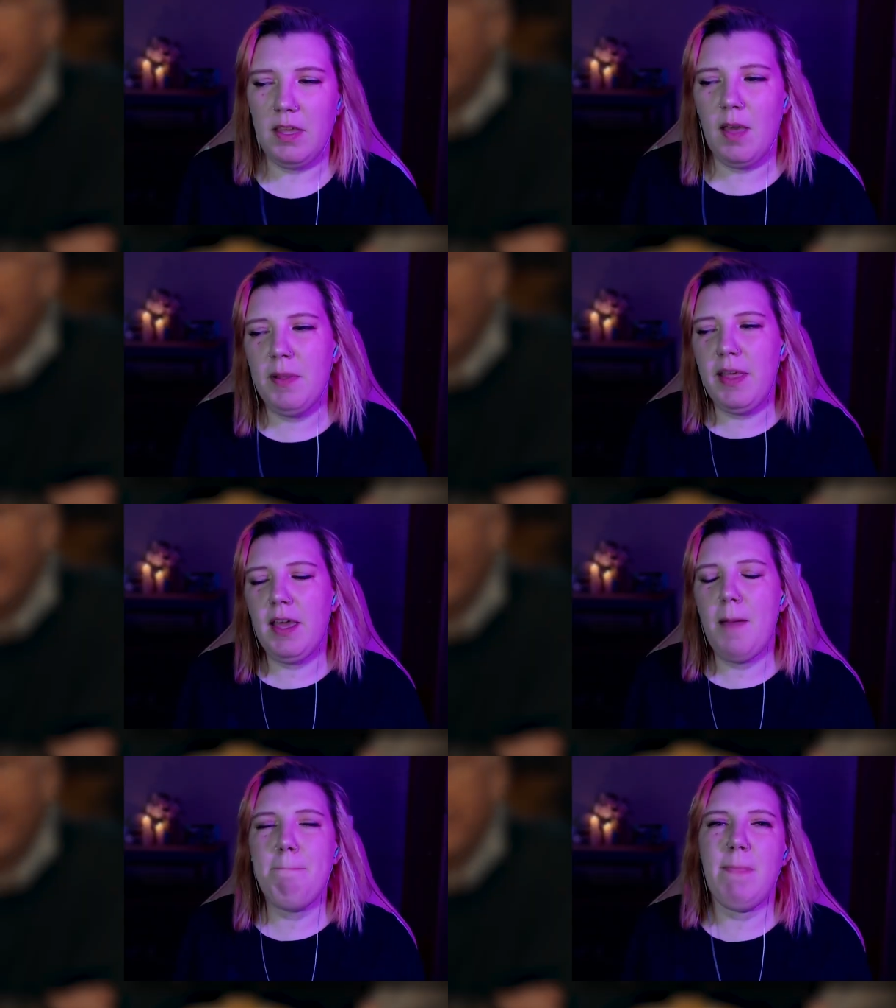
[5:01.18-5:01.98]
Yeah, but
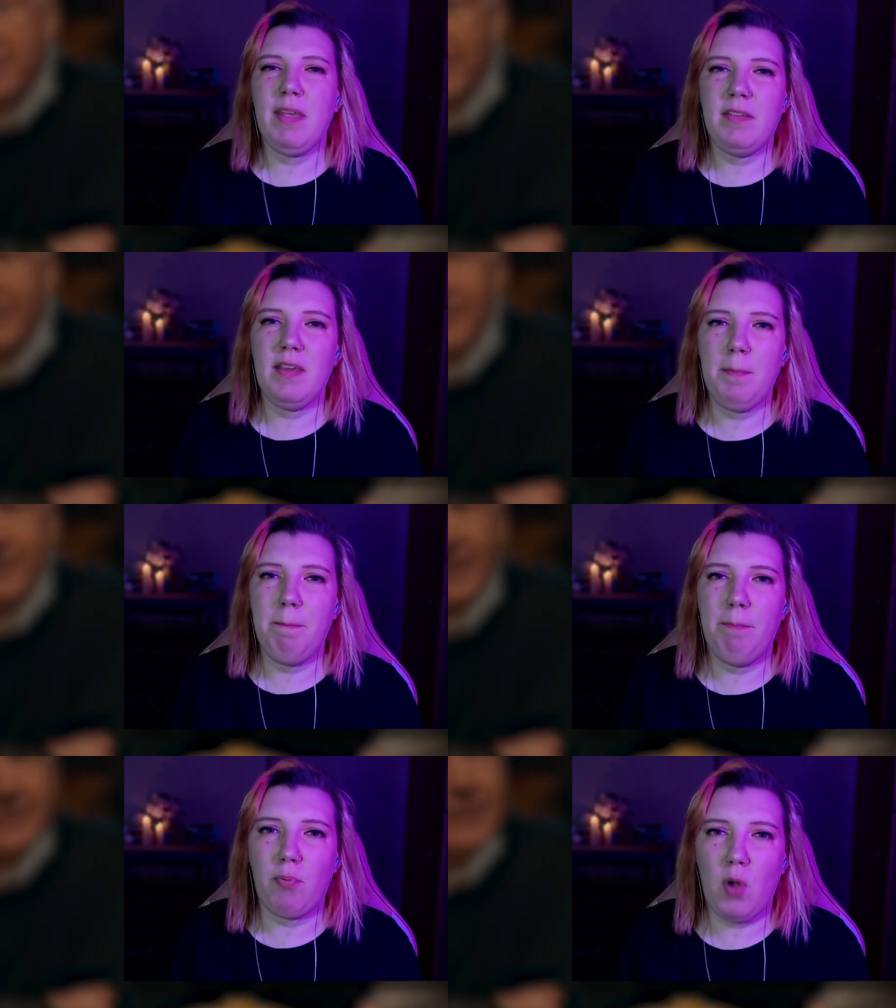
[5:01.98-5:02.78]
like a missing
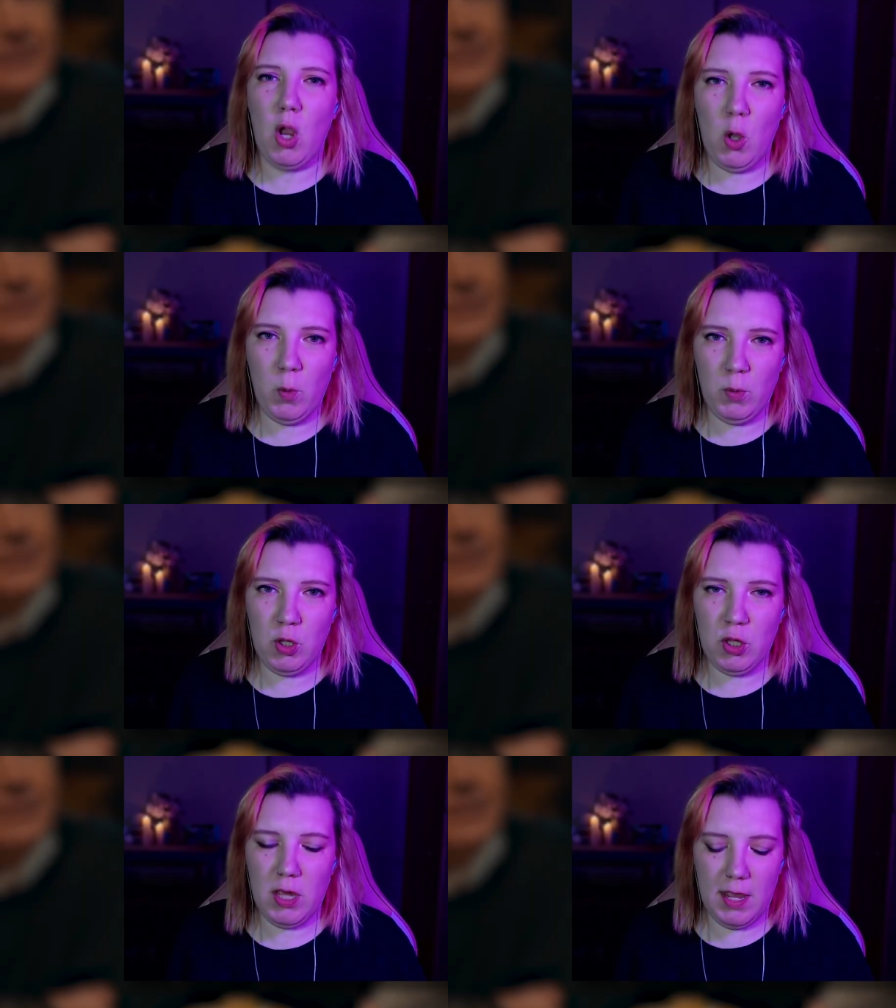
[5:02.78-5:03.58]

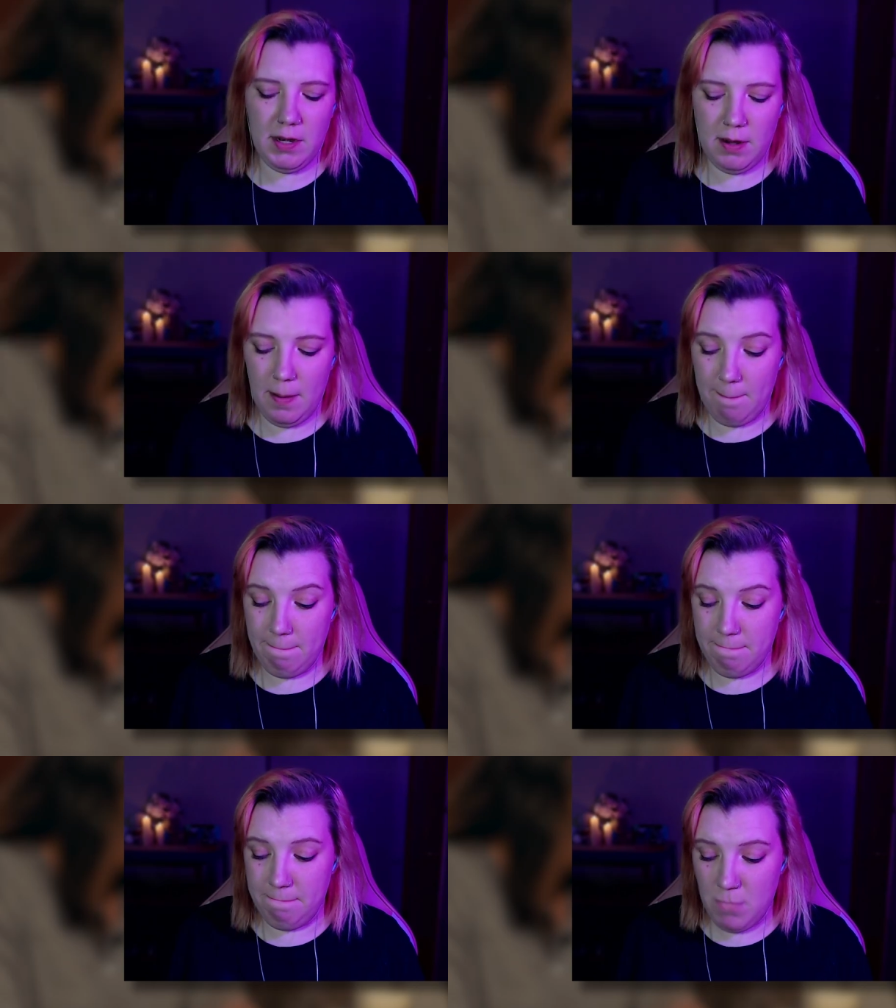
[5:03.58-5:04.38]
brooch and a
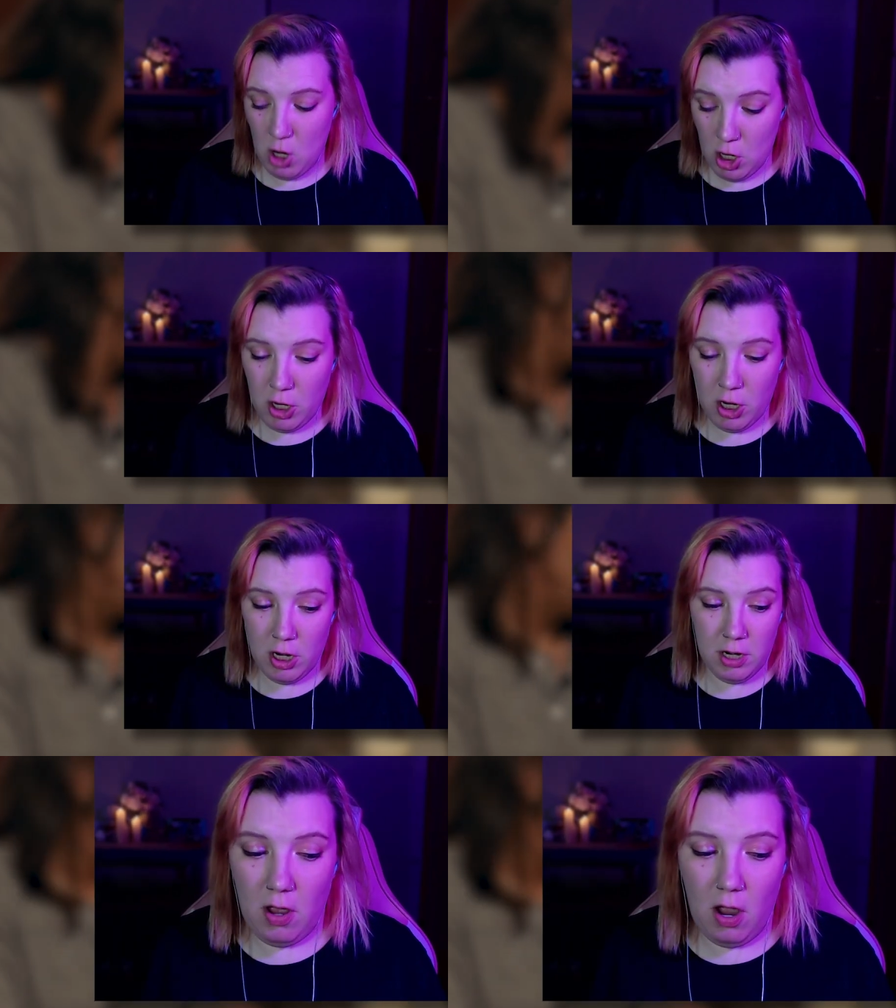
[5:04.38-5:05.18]

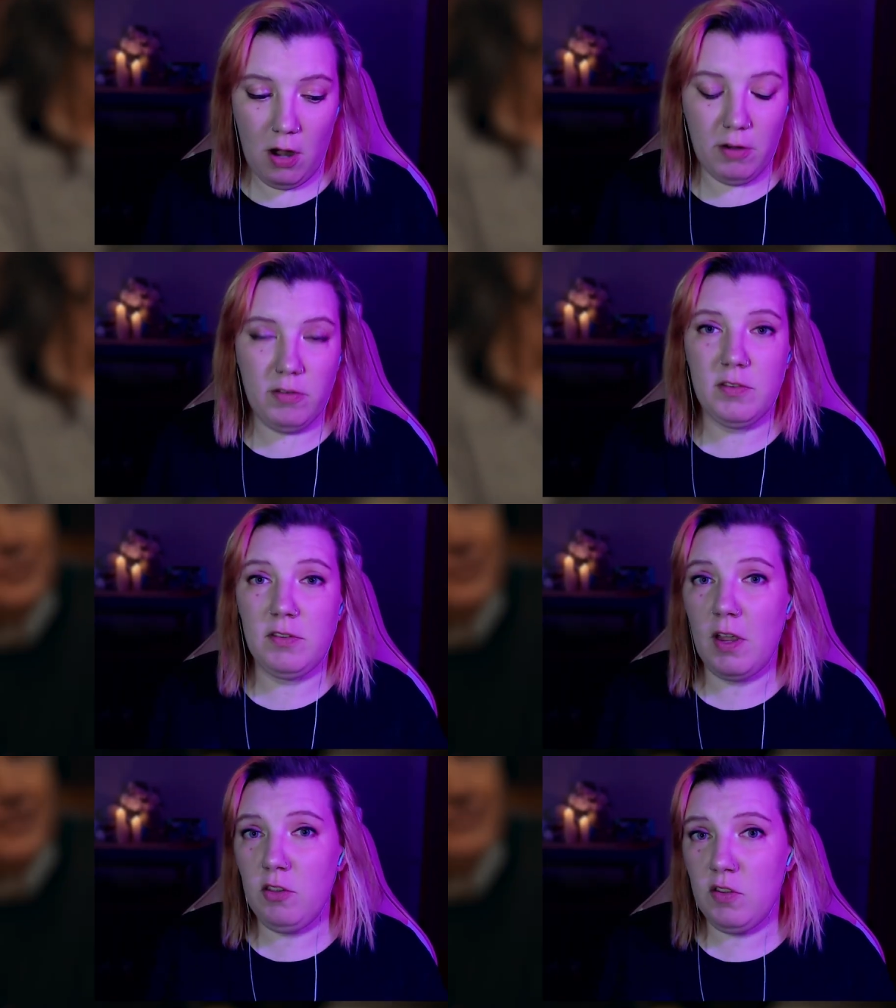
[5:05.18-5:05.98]
murder are
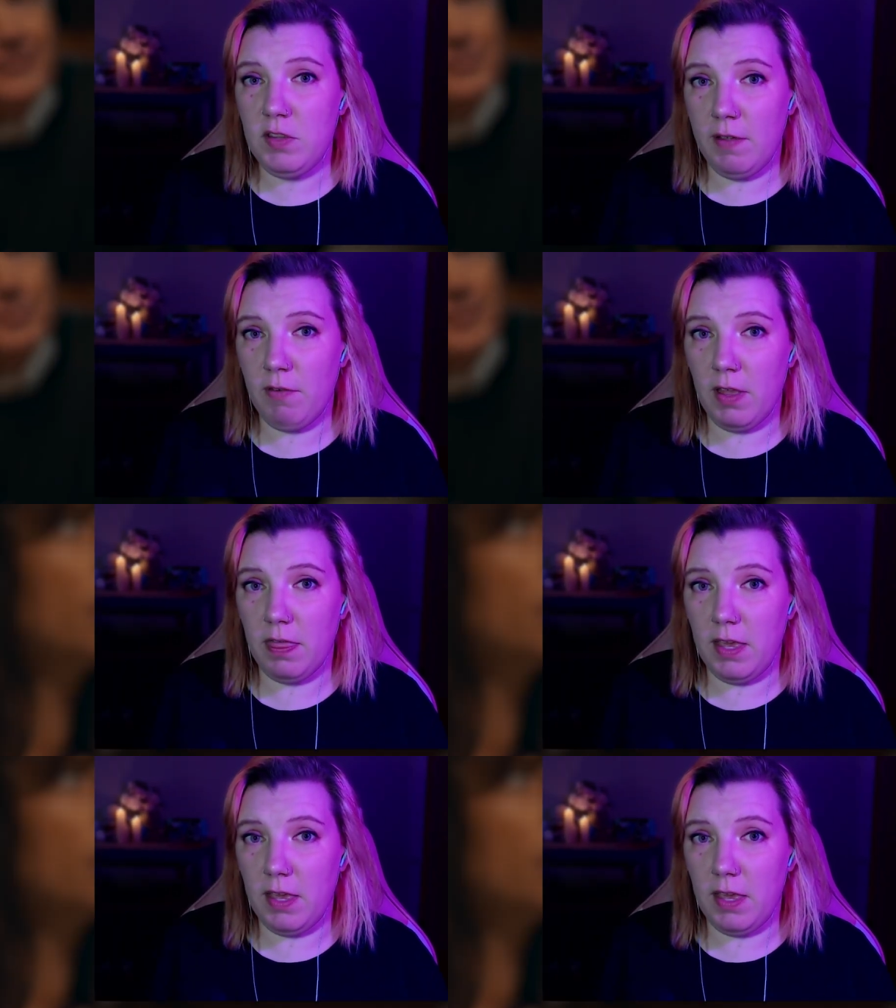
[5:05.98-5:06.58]
such different